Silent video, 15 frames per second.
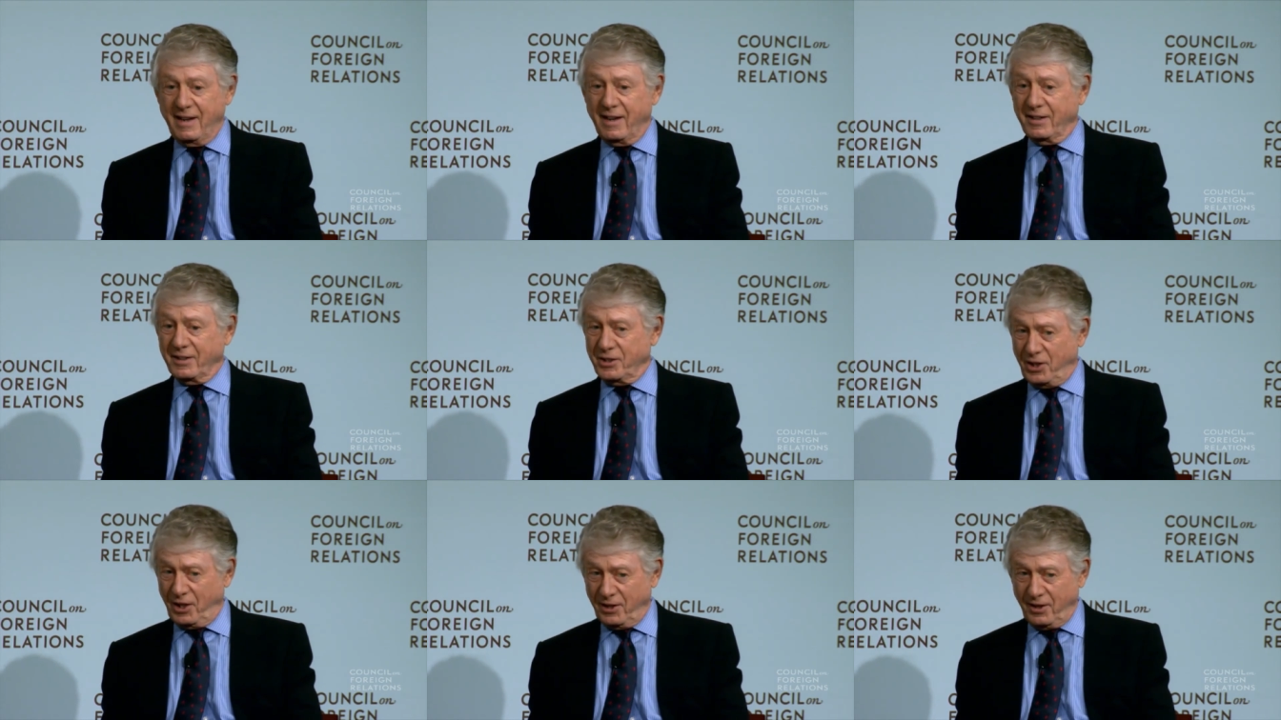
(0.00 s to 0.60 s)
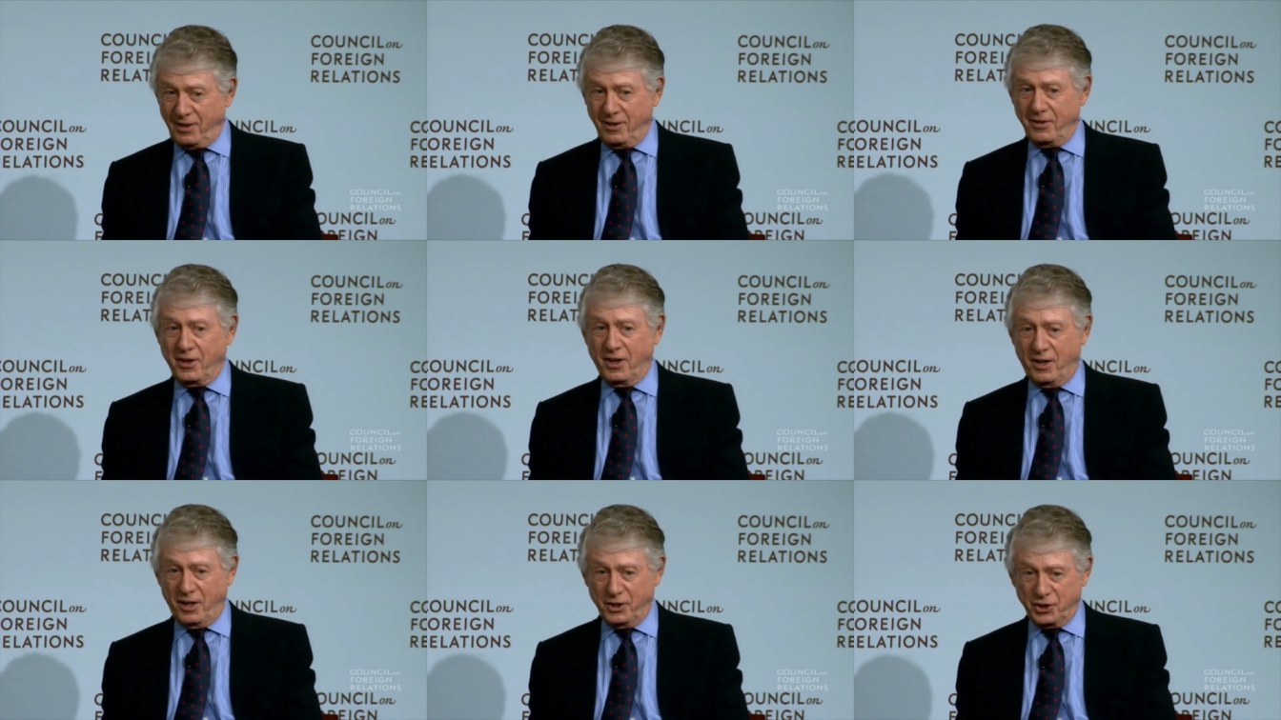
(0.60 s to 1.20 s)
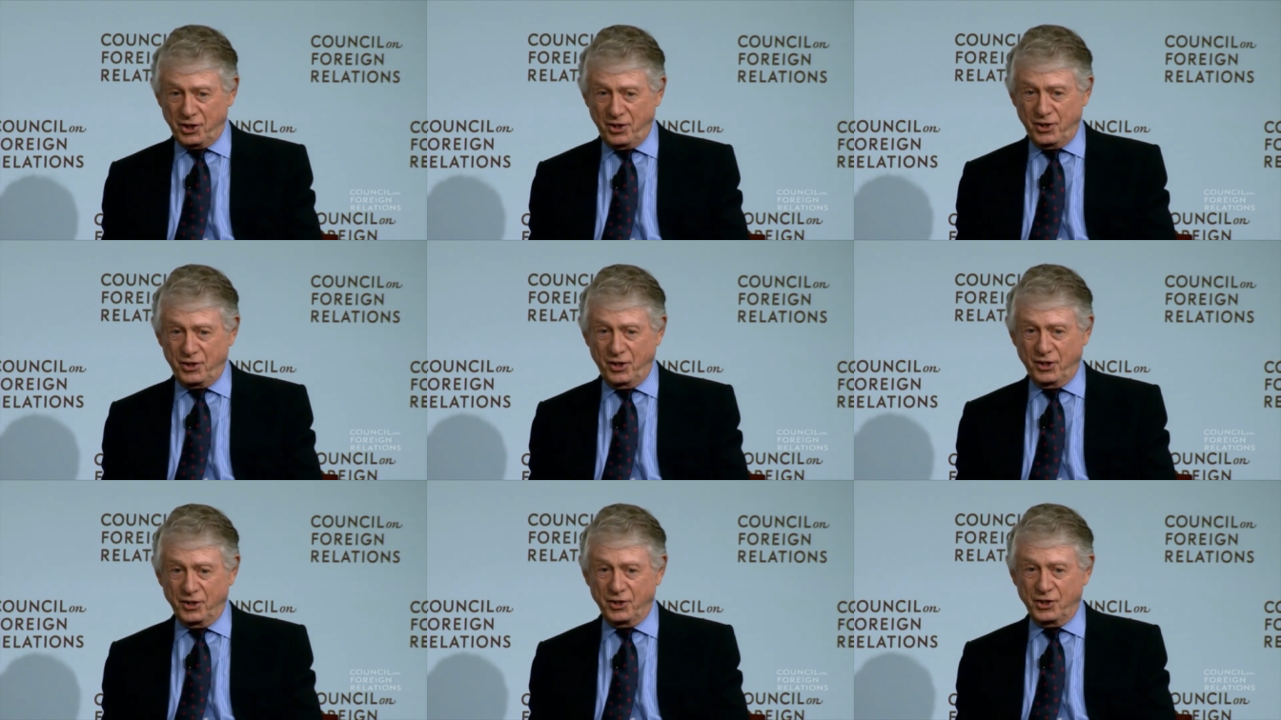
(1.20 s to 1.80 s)
until the
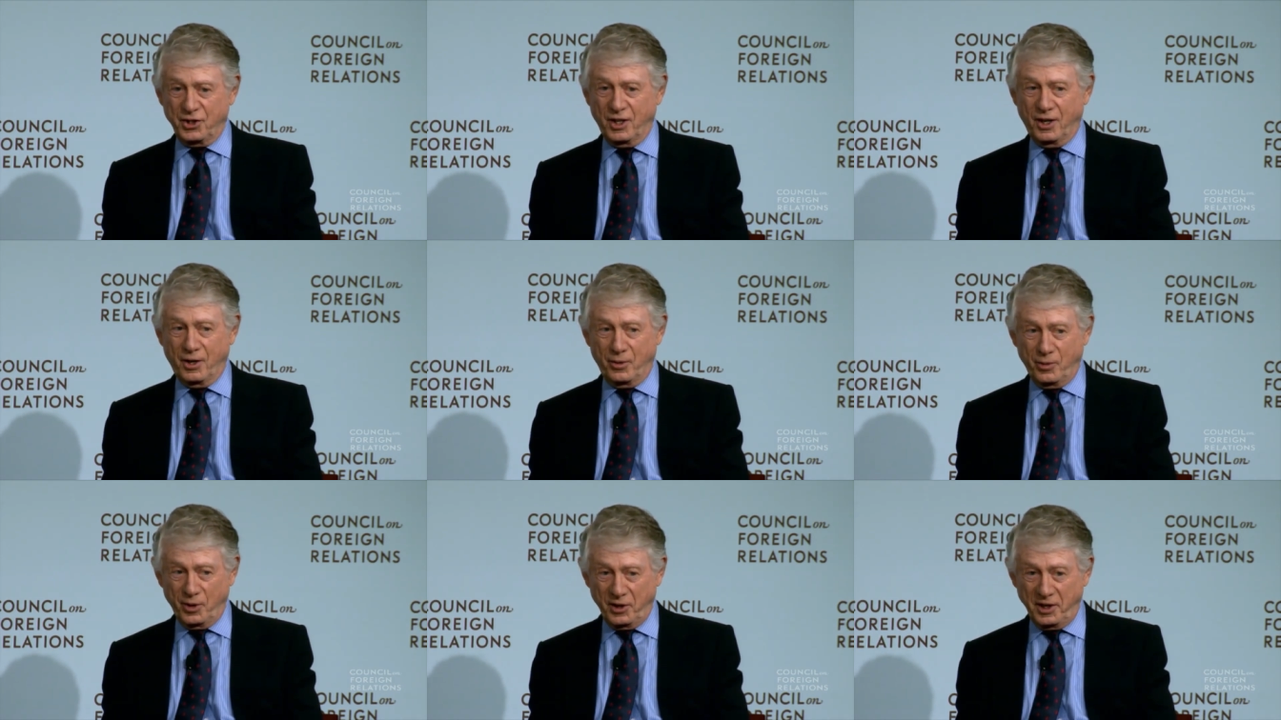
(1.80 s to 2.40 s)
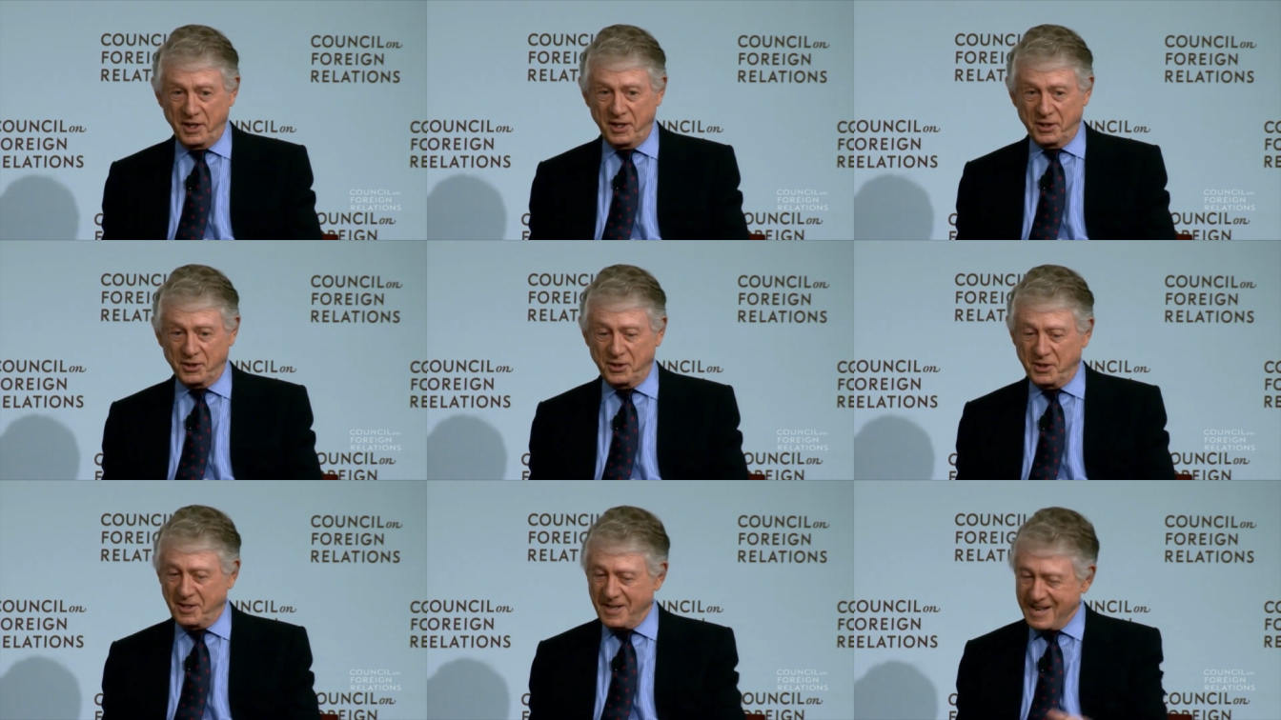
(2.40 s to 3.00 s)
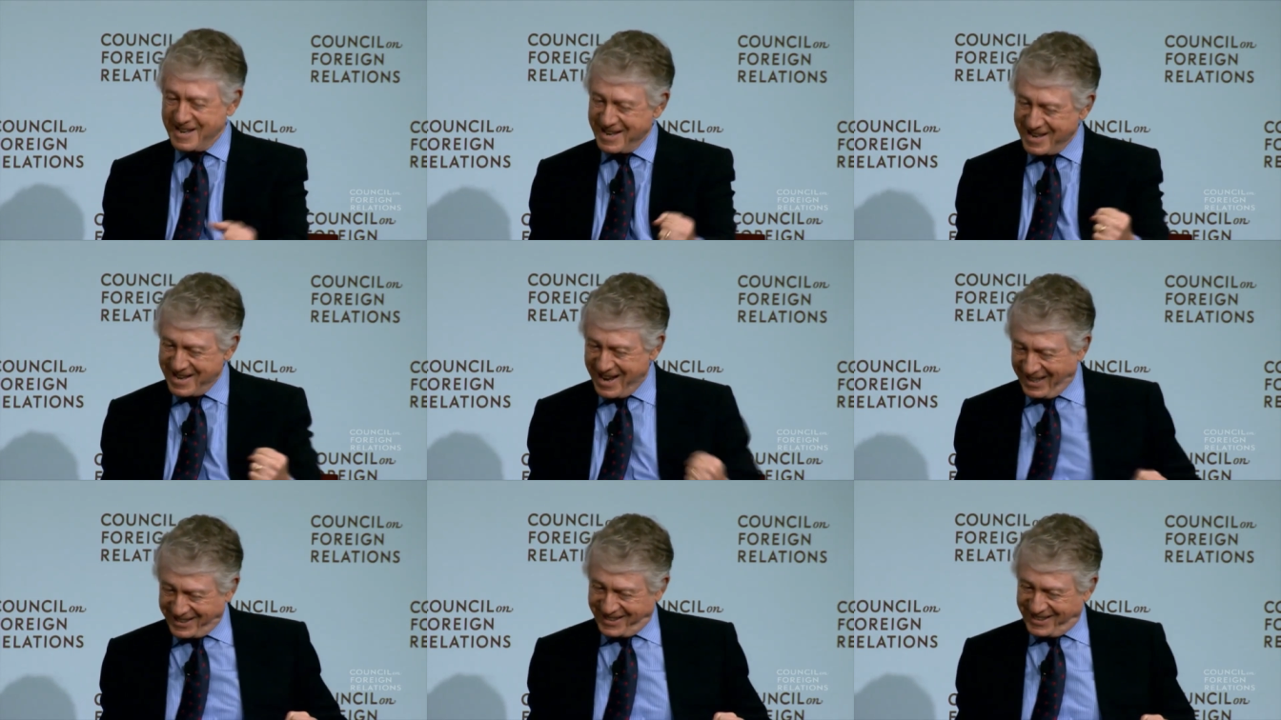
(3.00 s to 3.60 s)
hostages are released.
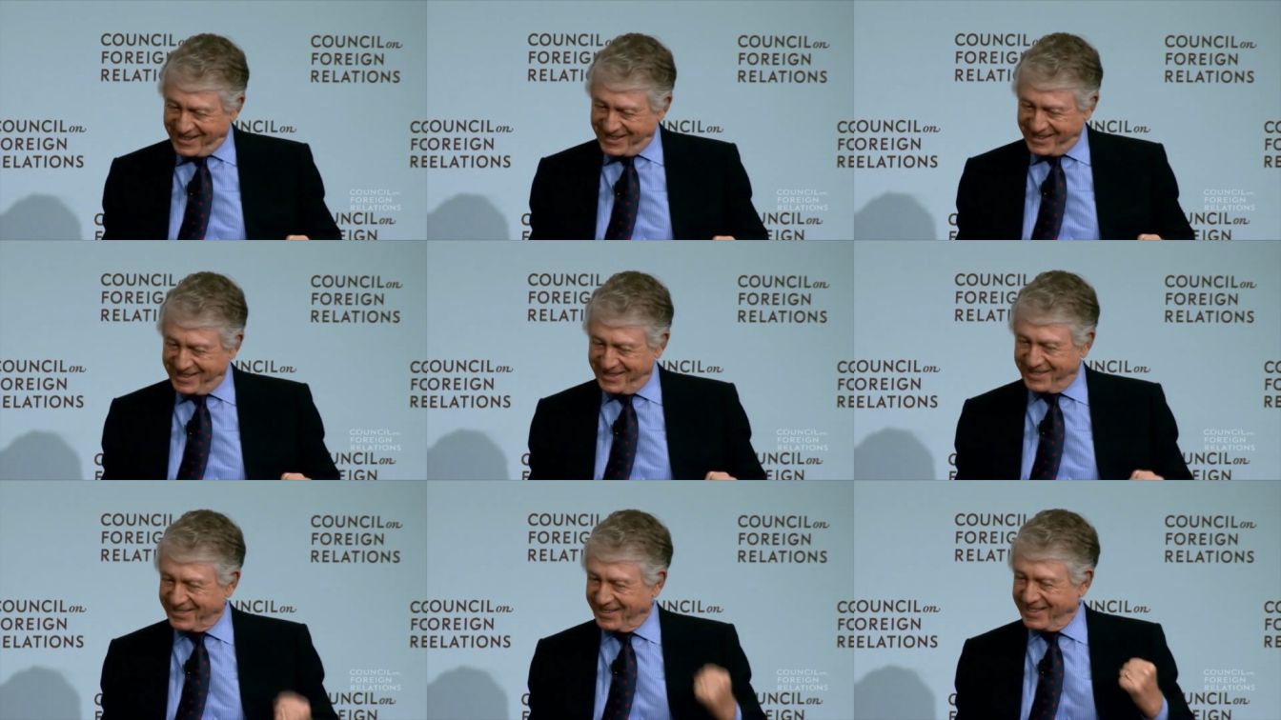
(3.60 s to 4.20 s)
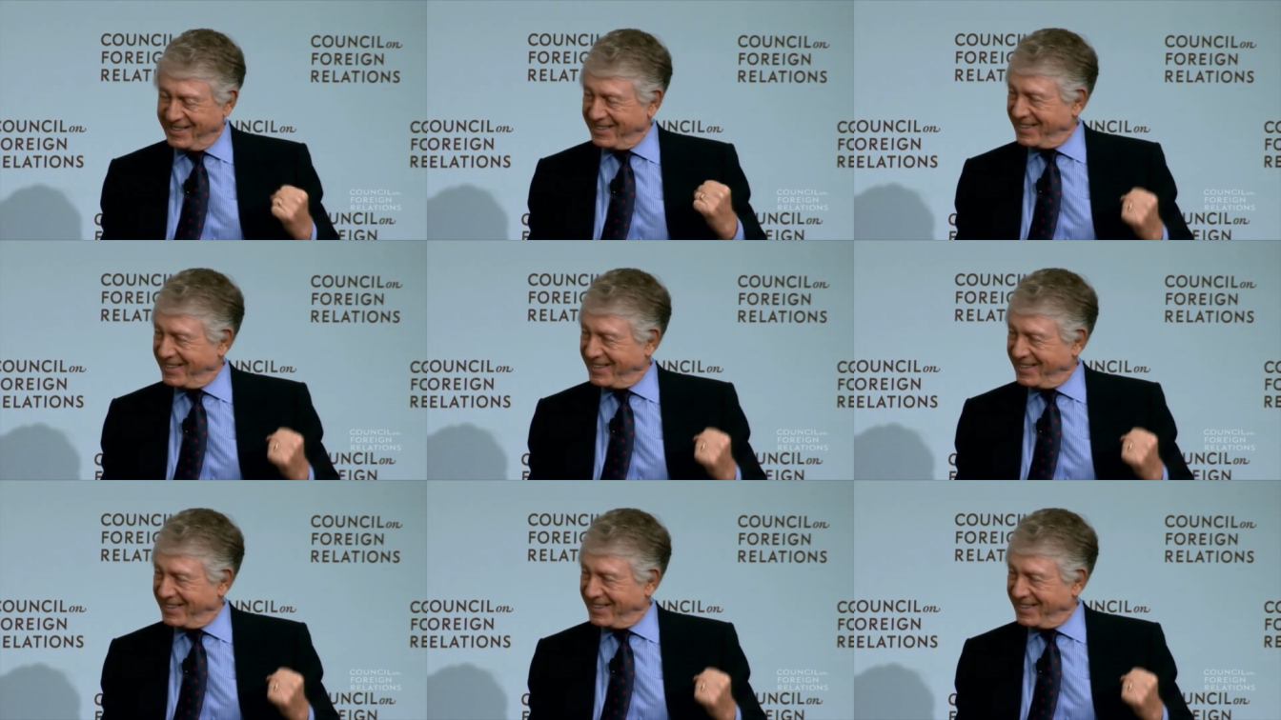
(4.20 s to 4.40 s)
Yes, right?